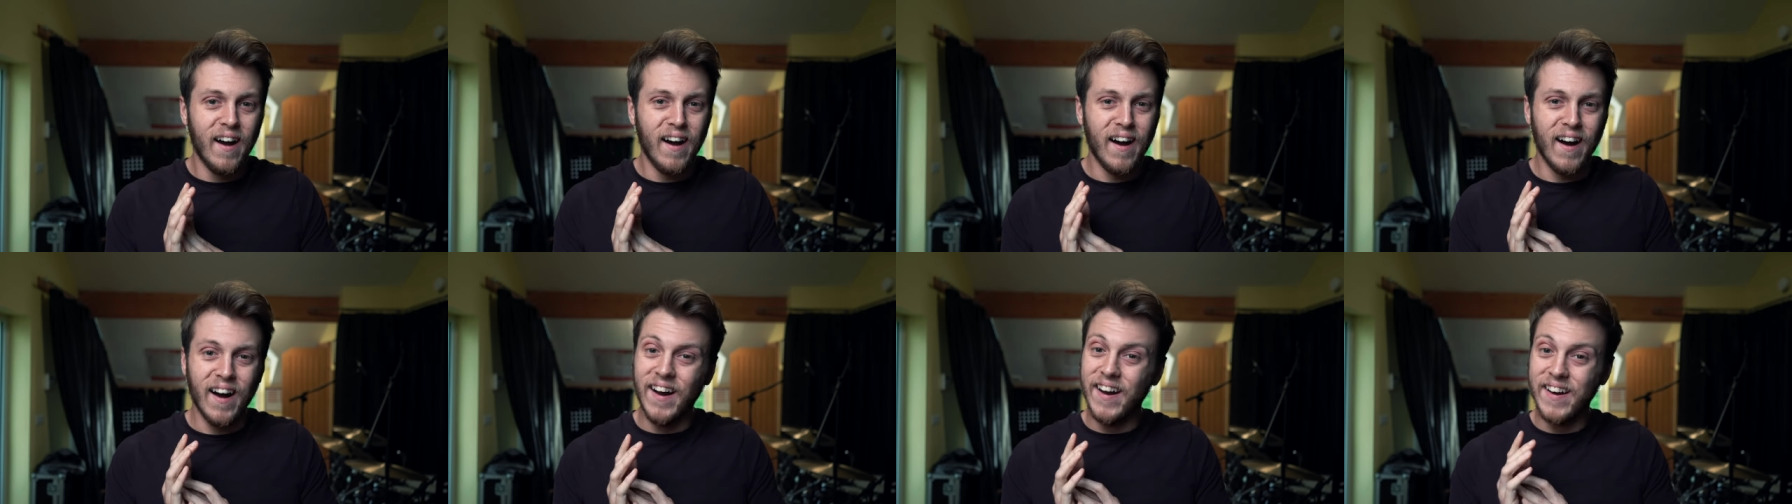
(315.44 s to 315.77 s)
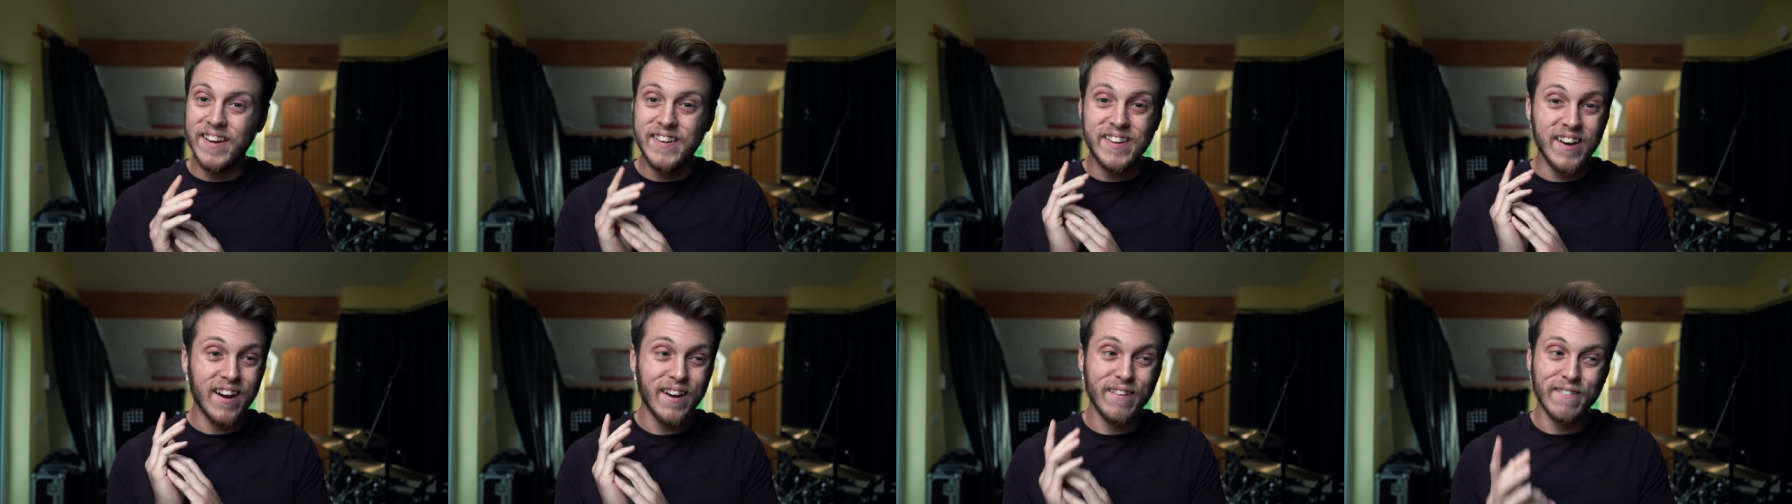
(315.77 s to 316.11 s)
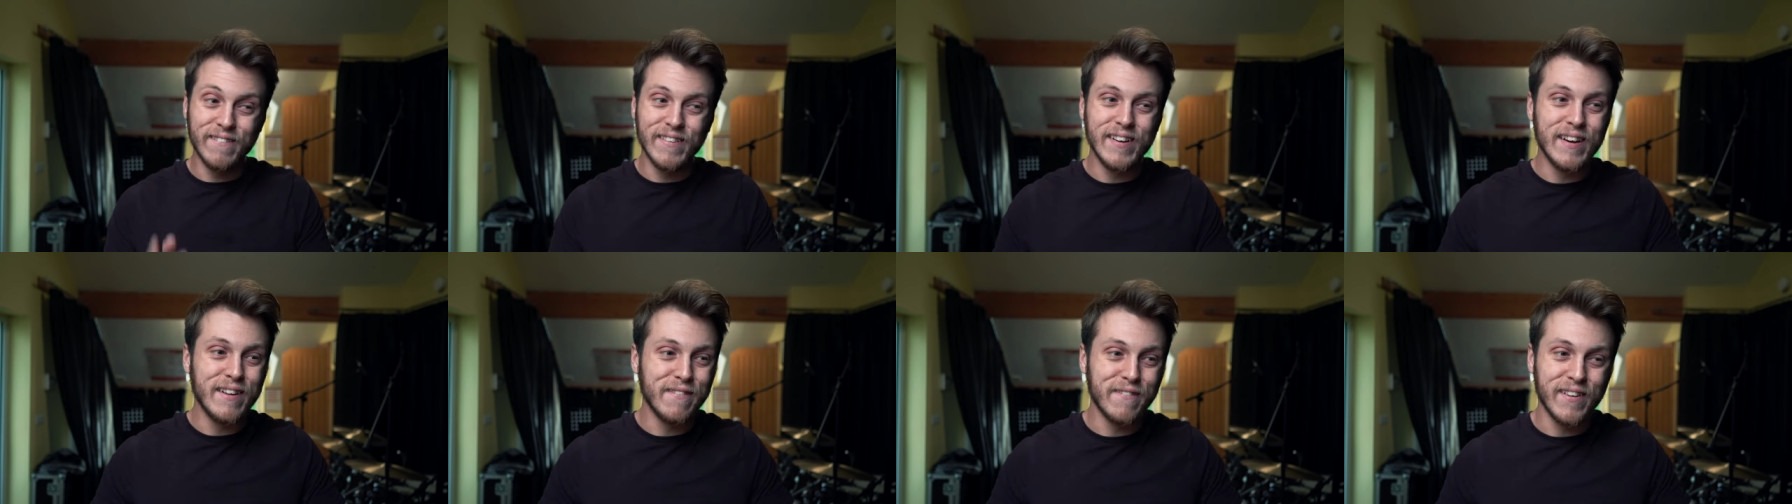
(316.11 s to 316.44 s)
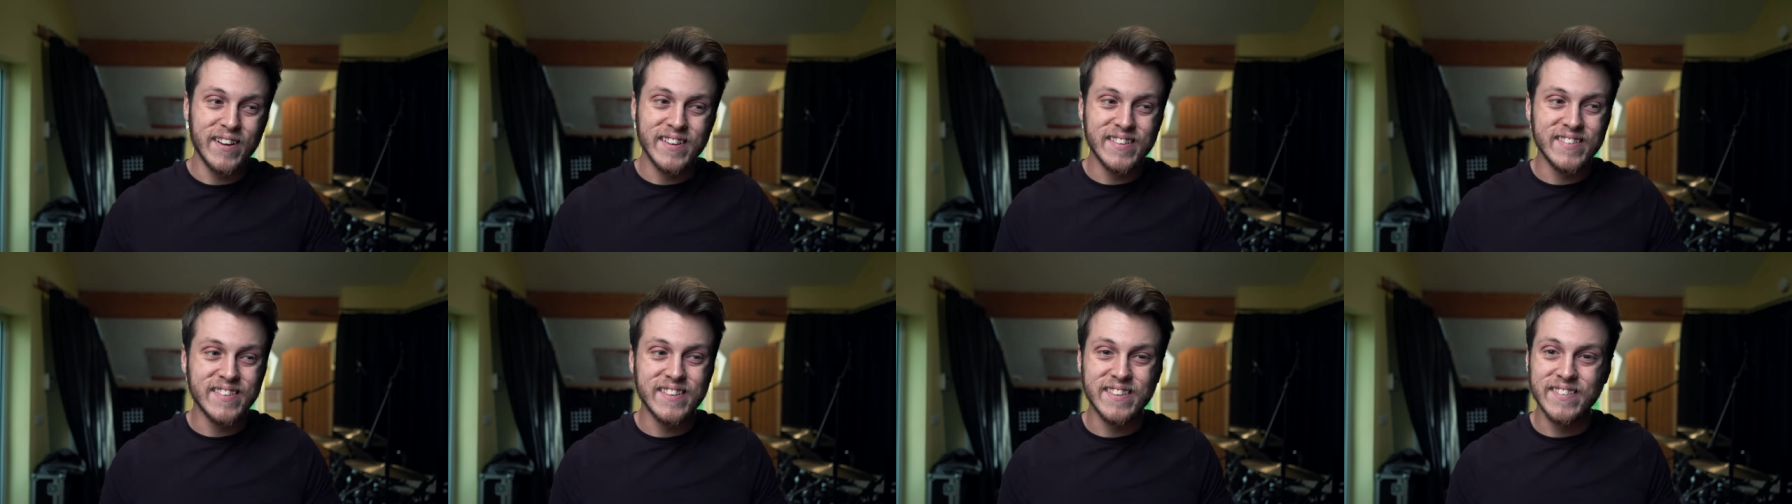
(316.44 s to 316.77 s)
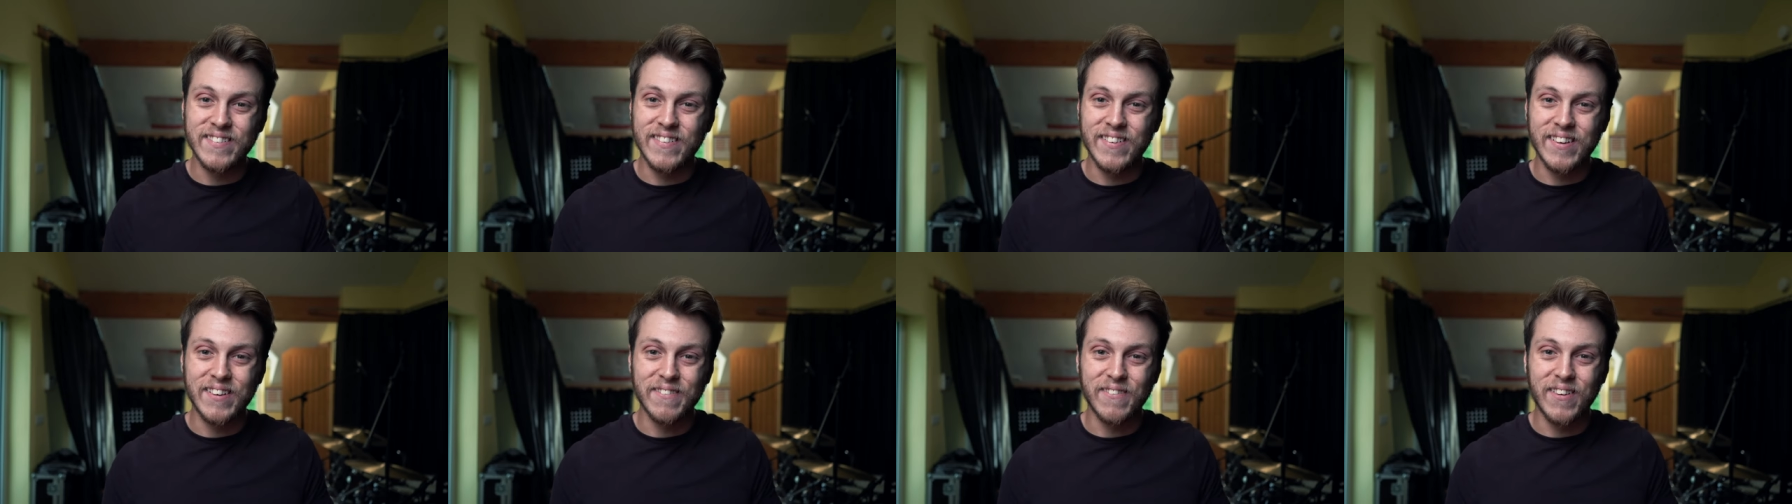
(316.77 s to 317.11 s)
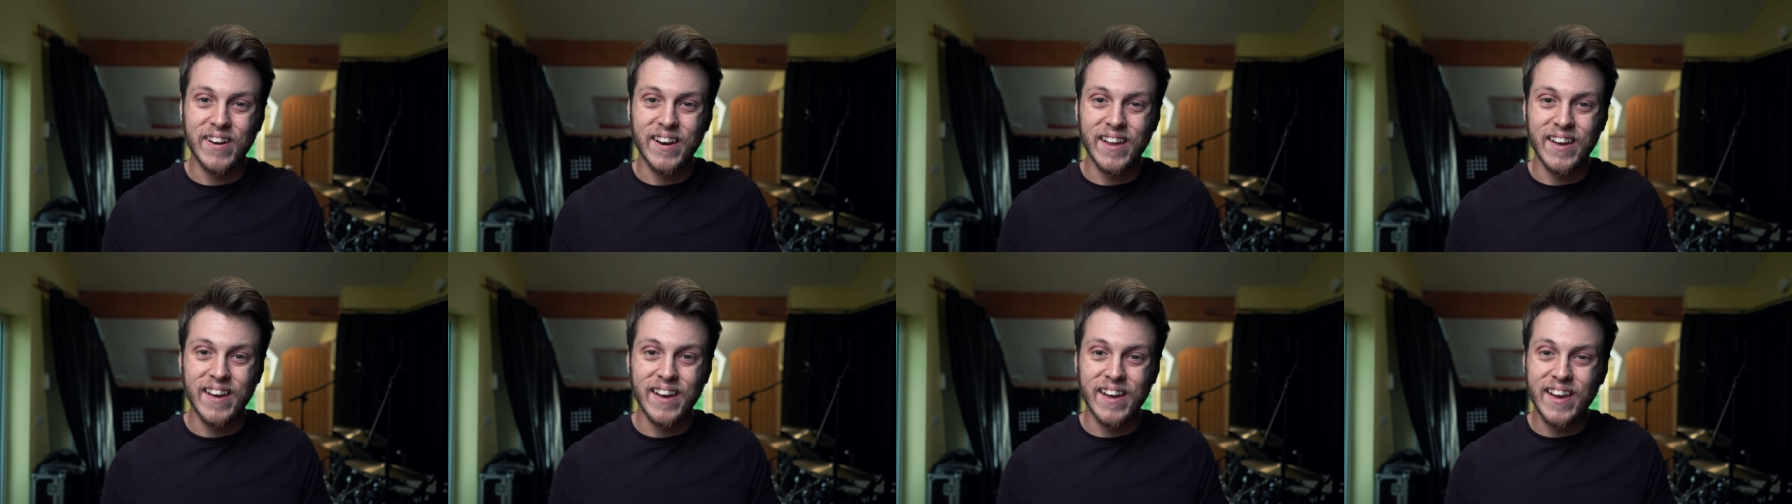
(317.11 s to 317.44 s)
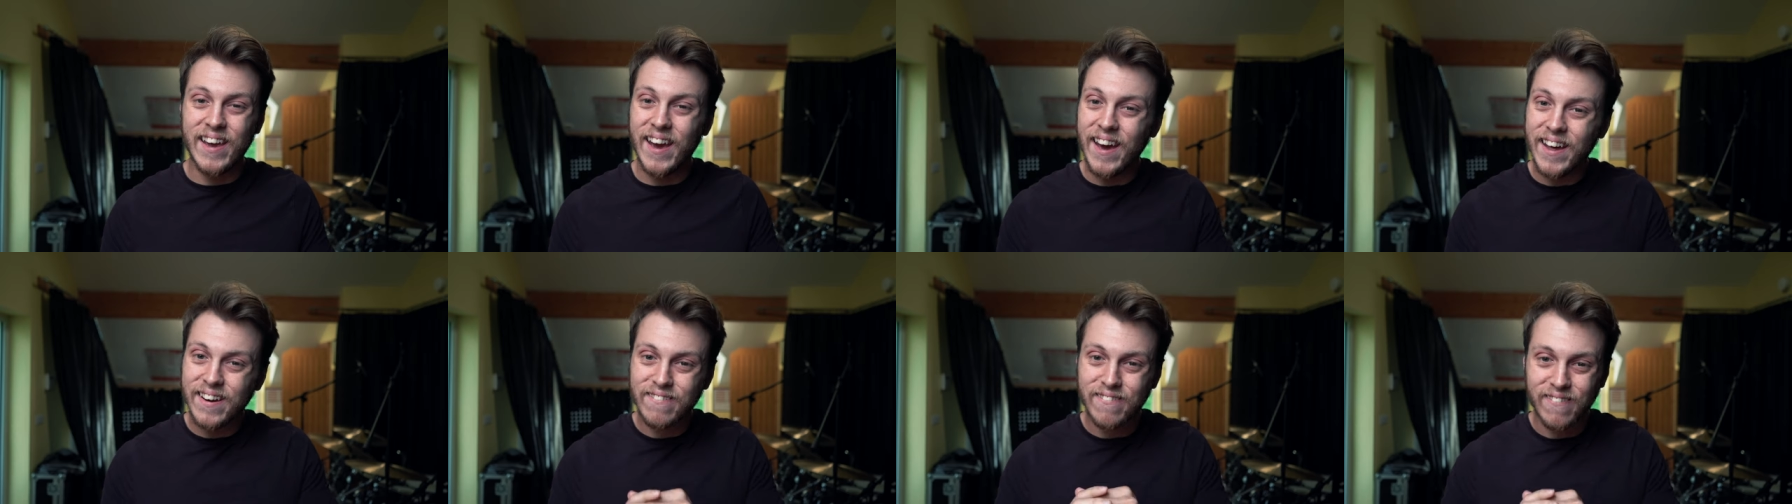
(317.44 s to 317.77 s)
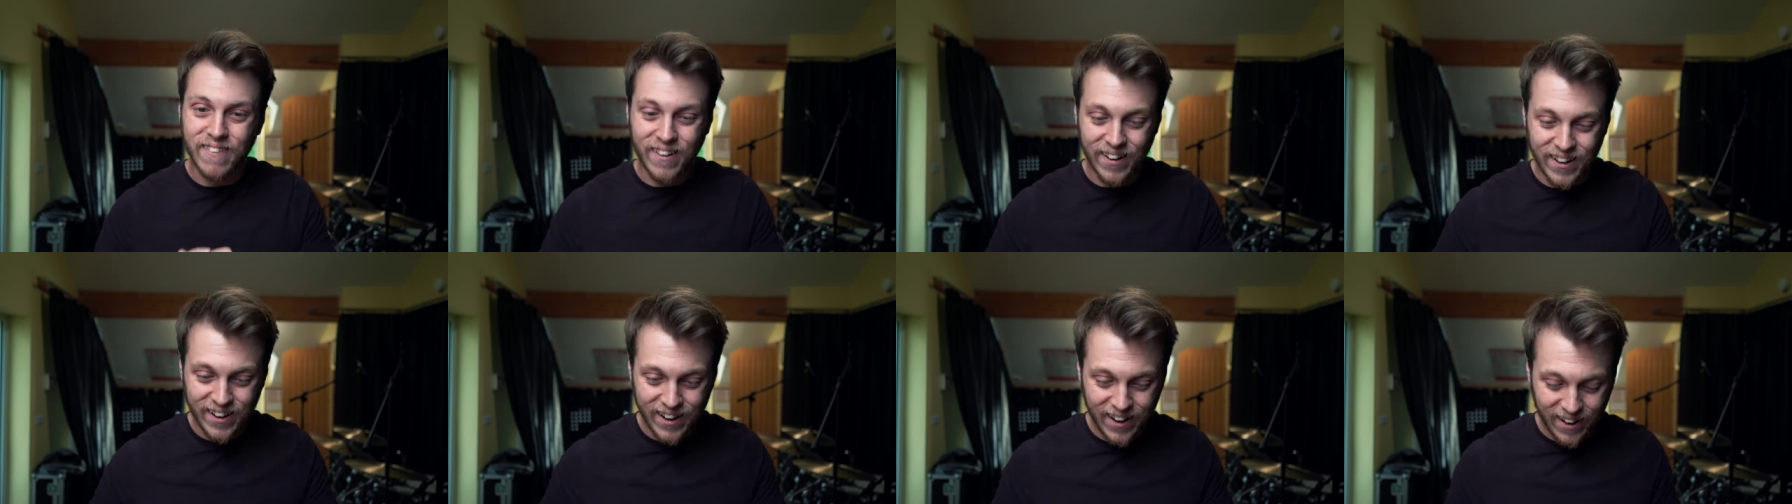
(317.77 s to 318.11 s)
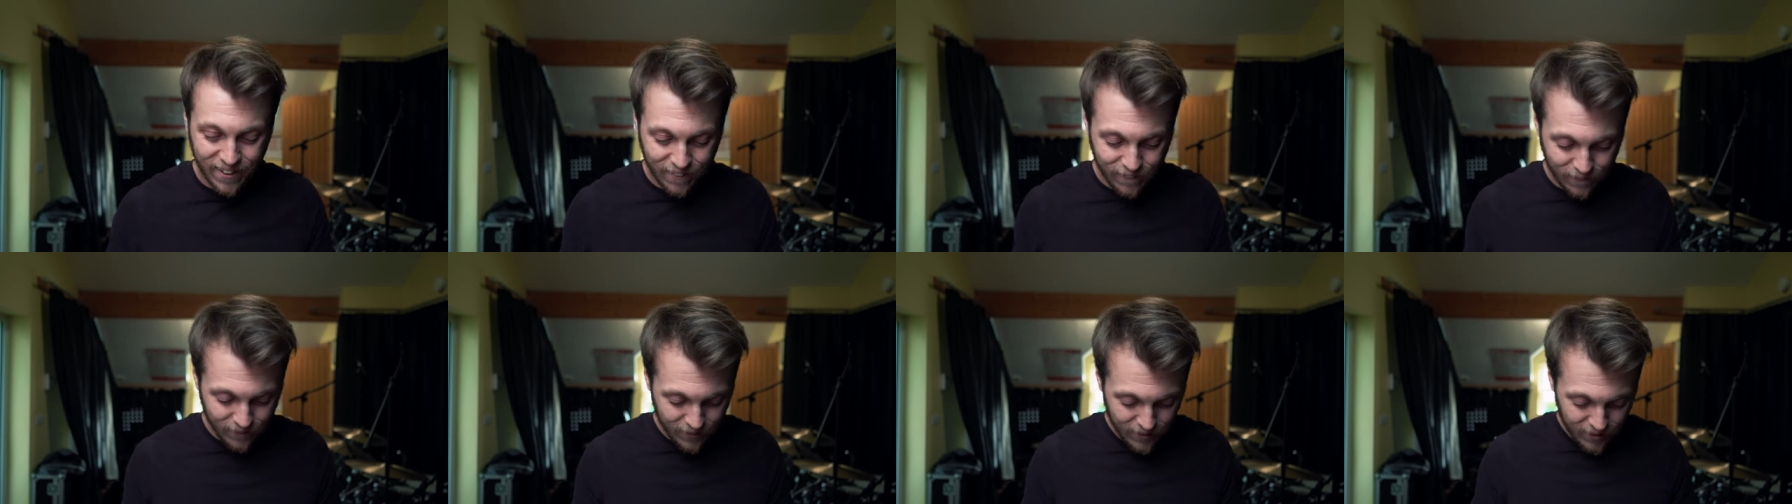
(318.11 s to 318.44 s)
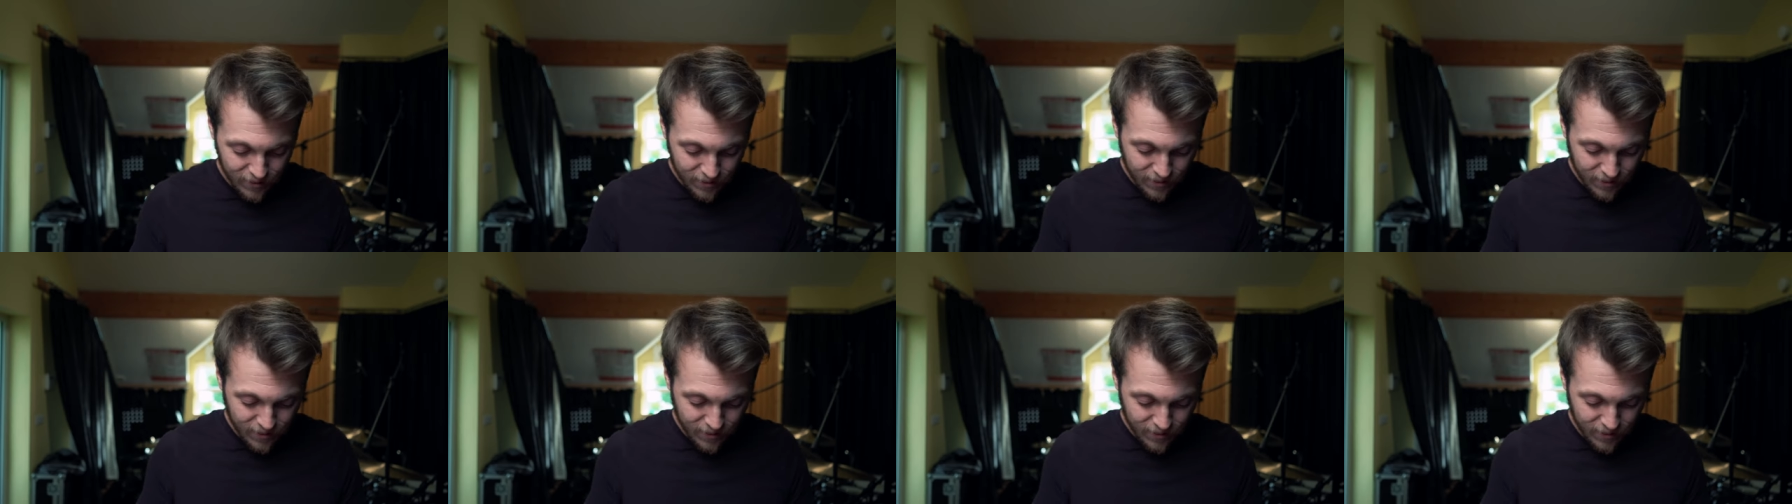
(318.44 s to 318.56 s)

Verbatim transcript: I don't really fancy talking about it again right now,